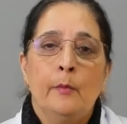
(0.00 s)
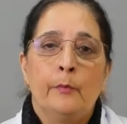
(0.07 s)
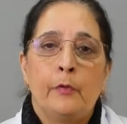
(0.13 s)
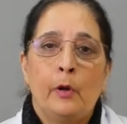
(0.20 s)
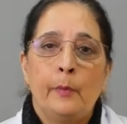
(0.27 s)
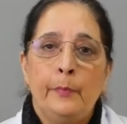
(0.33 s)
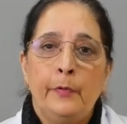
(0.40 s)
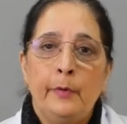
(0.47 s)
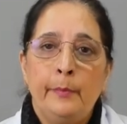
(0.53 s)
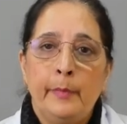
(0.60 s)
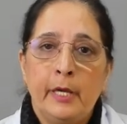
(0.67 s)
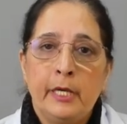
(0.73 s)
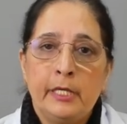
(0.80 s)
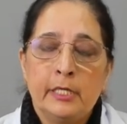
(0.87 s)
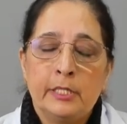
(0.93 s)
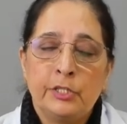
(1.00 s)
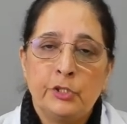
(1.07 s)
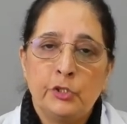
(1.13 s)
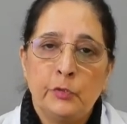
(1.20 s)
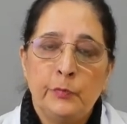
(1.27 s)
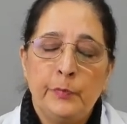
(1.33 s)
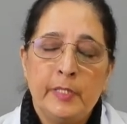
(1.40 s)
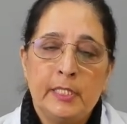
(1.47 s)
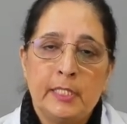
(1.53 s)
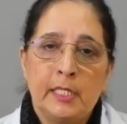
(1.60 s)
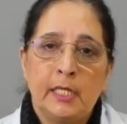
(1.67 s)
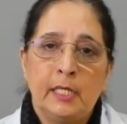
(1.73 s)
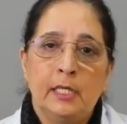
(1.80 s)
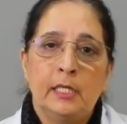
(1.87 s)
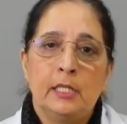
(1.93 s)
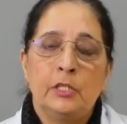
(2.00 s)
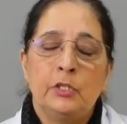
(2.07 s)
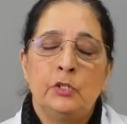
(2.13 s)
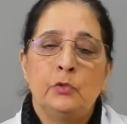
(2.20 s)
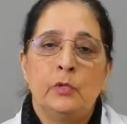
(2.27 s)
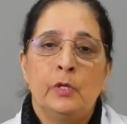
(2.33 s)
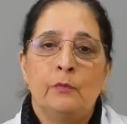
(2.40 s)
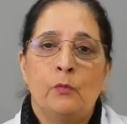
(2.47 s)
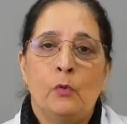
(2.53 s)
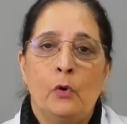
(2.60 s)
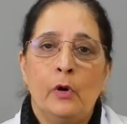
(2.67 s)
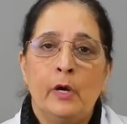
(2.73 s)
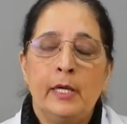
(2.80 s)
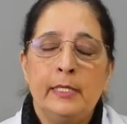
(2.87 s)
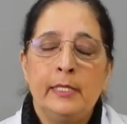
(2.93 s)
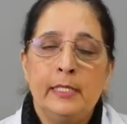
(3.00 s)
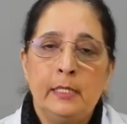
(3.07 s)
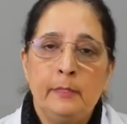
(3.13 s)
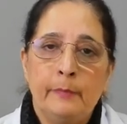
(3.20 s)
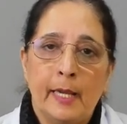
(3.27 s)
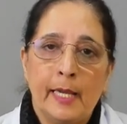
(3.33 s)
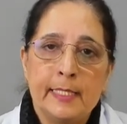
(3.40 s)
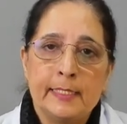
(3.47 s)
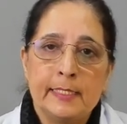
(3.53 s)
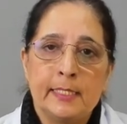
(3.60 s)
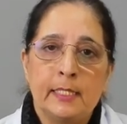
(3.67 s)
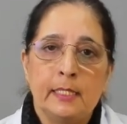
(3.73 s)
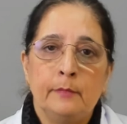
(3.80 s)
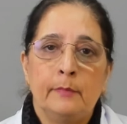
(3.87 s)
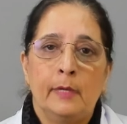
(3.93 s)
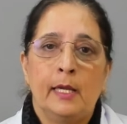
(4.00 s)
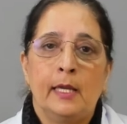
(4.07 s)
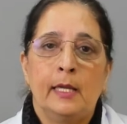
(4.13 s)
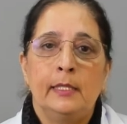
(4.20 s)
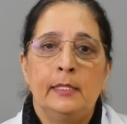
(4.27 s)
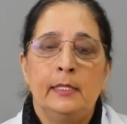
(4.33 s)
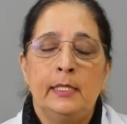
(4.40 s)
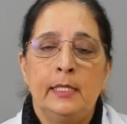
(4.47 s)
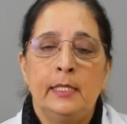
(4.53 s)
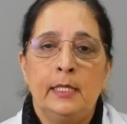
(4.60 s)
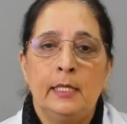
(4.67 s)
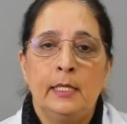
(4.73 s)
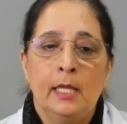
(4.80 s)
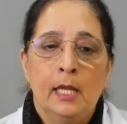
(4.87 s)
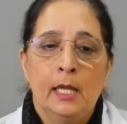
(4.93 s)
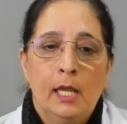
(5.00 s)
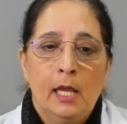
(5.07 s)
Proper measures should be taken to avoid the biting by the